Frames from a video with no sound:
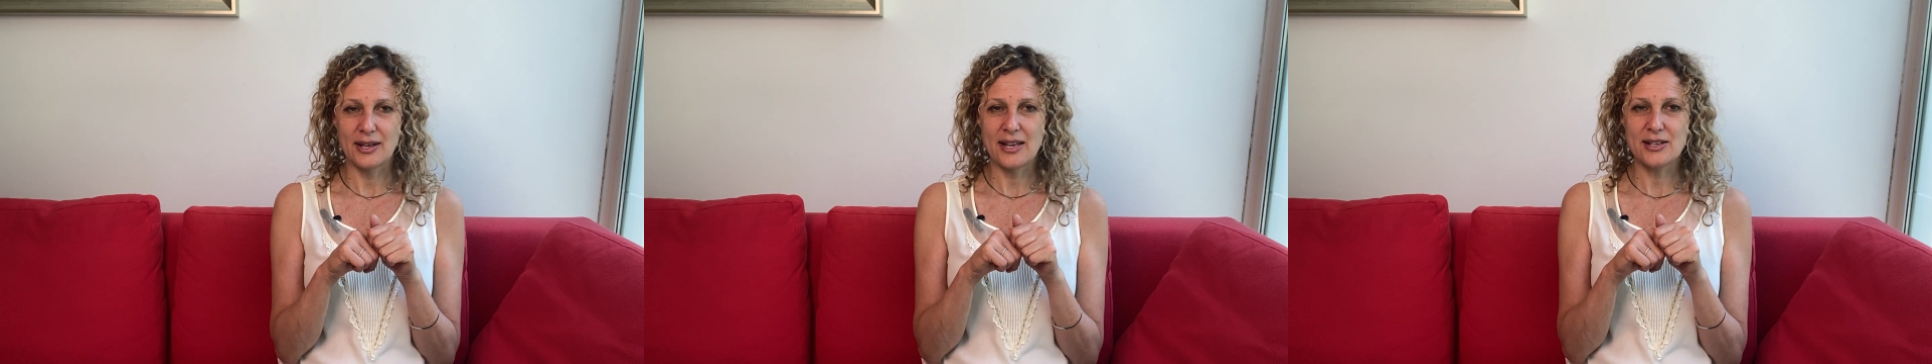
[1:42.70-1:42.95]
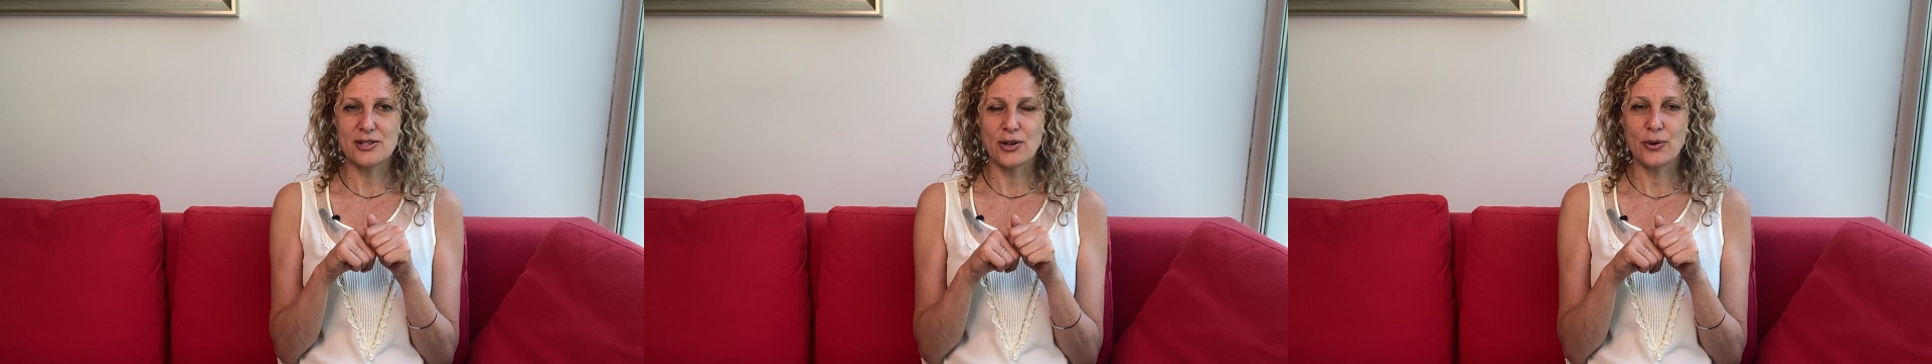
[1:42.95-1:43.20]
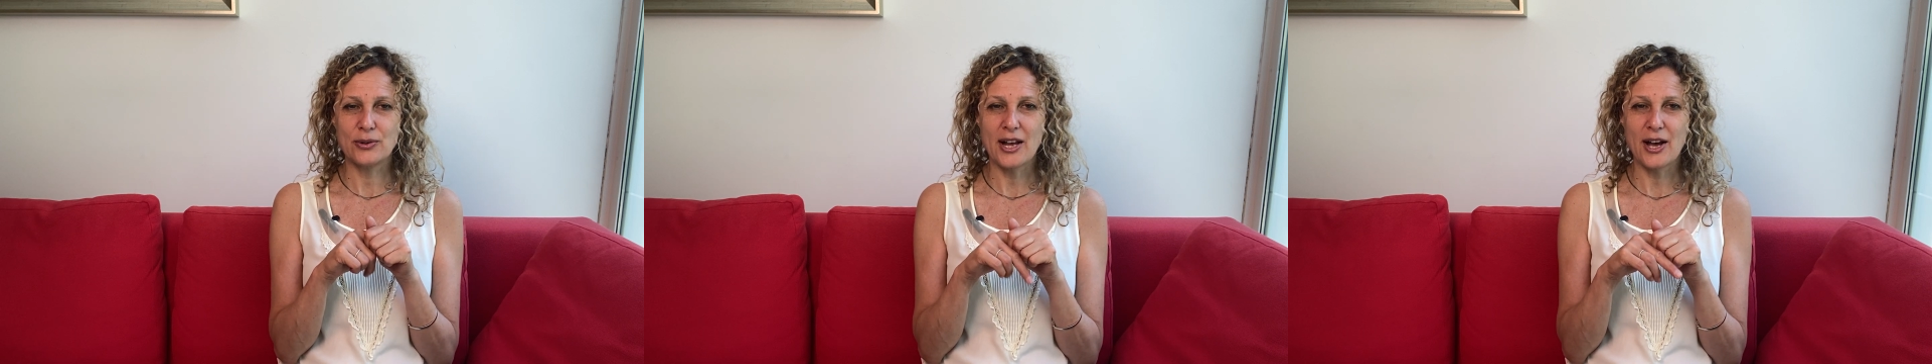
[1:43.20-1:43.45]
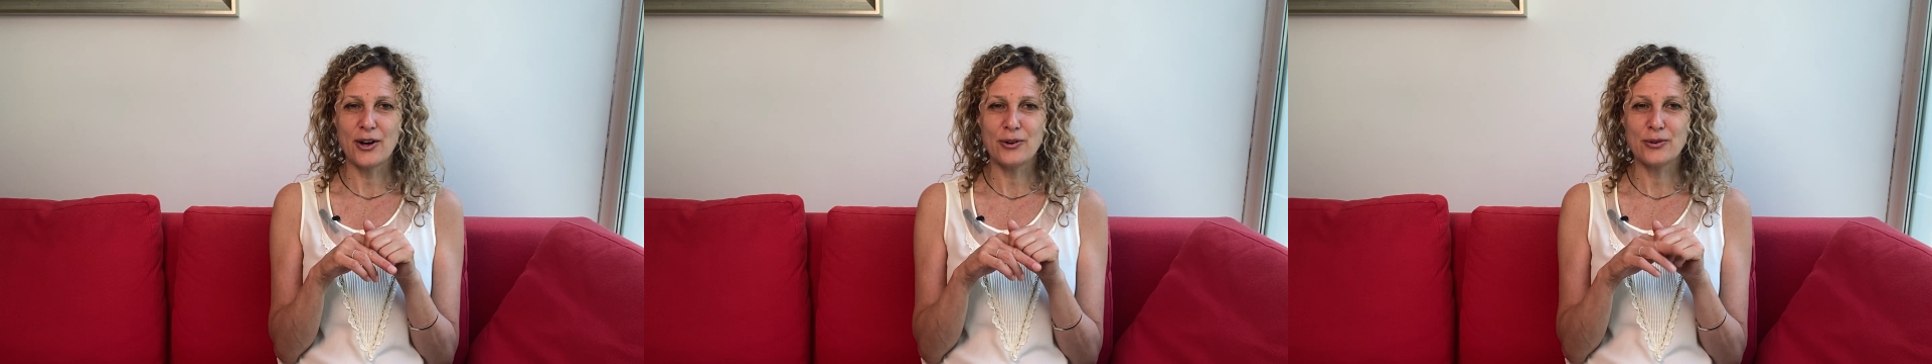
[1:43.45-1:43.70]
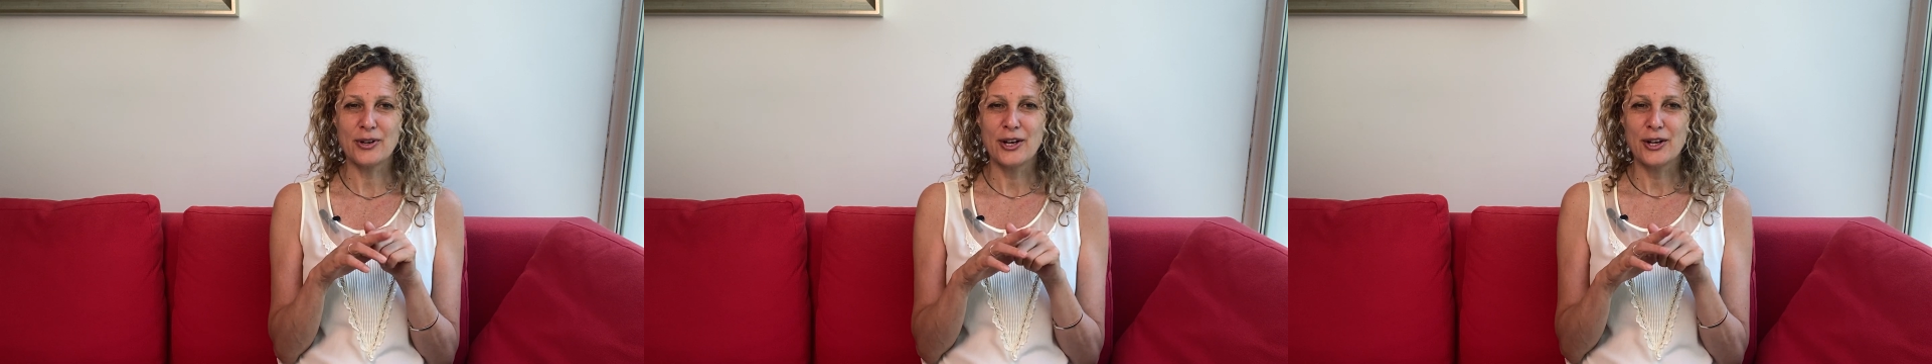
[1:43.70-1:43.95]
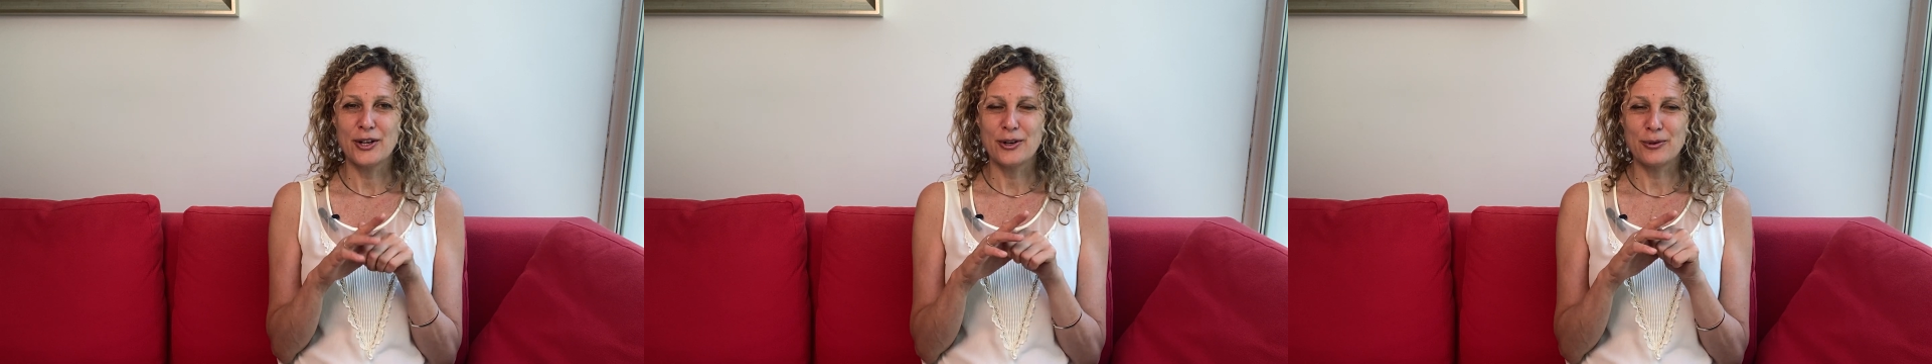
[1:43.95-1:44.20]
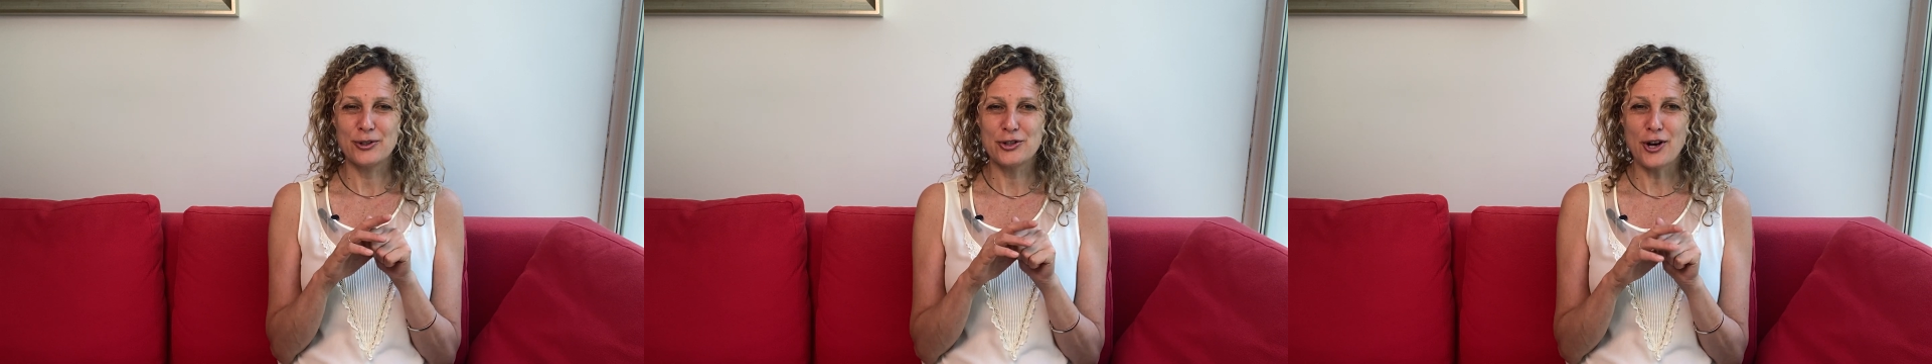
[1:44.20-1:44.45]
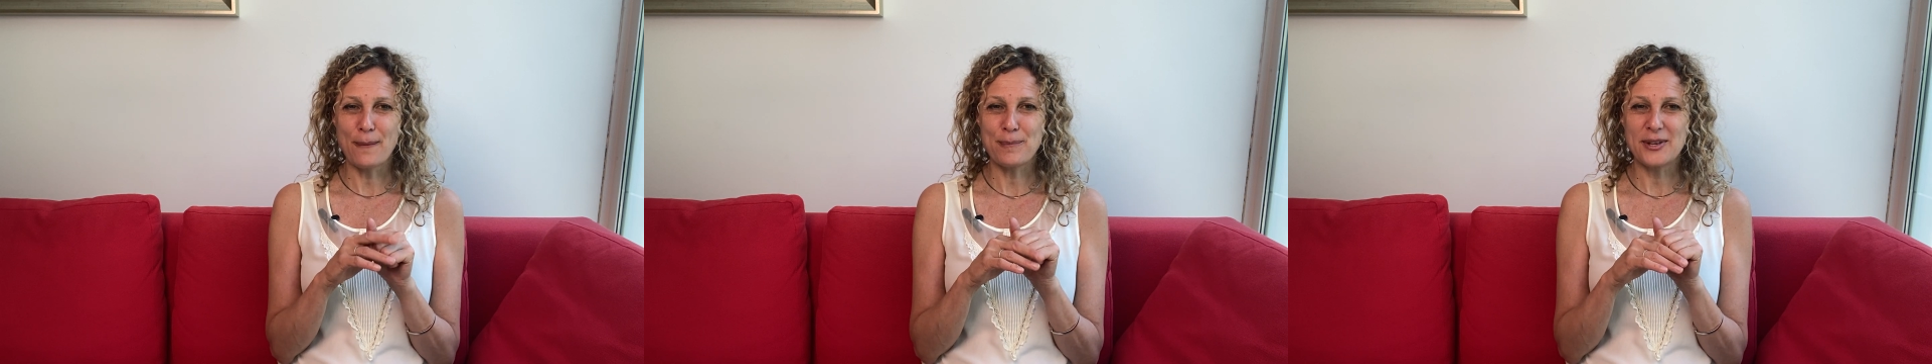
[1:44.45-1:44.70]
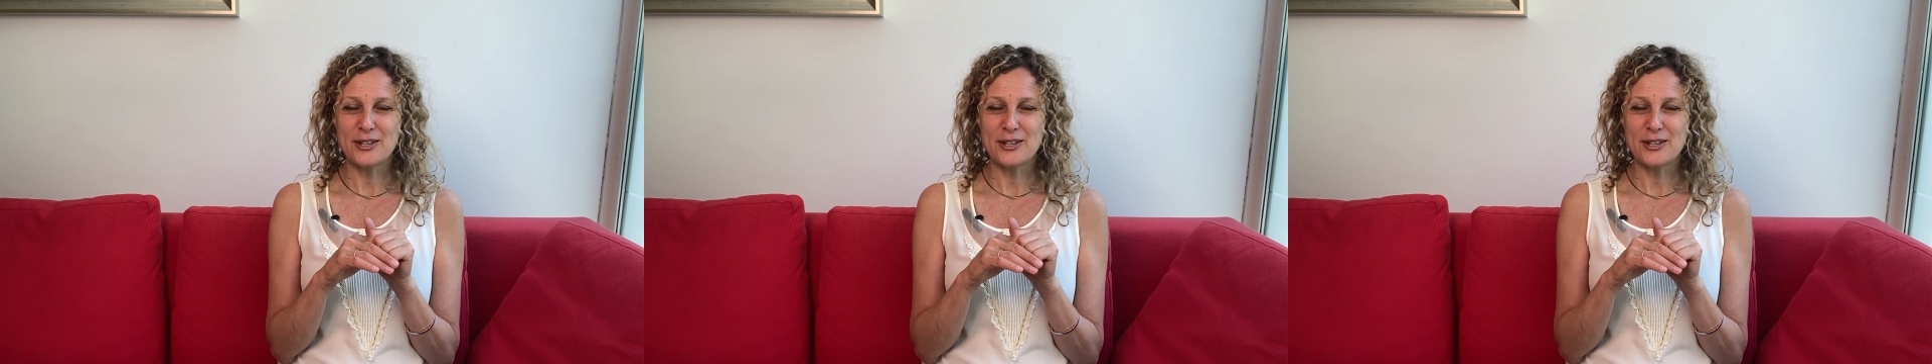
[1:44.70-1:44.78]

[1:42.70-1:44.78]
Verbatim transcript: And so now we'll jump